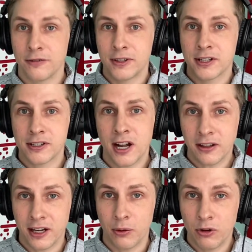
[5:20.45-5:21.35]
if it's a stock
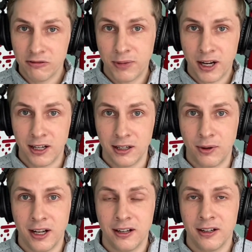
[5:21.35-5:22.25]
that I would have bought
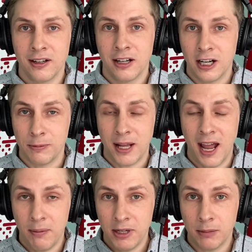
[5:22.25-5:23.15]
anyway, I'd be
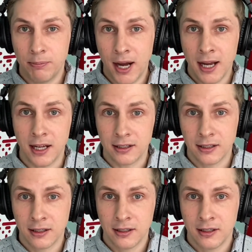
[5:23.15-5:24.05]
happy to buy it
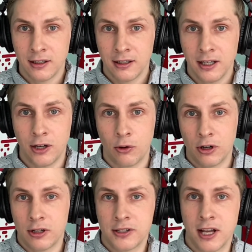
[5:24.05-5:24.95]
in
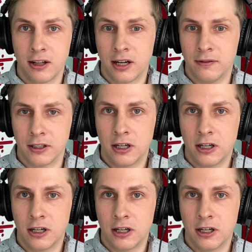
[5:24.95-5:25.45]
order to sell a covered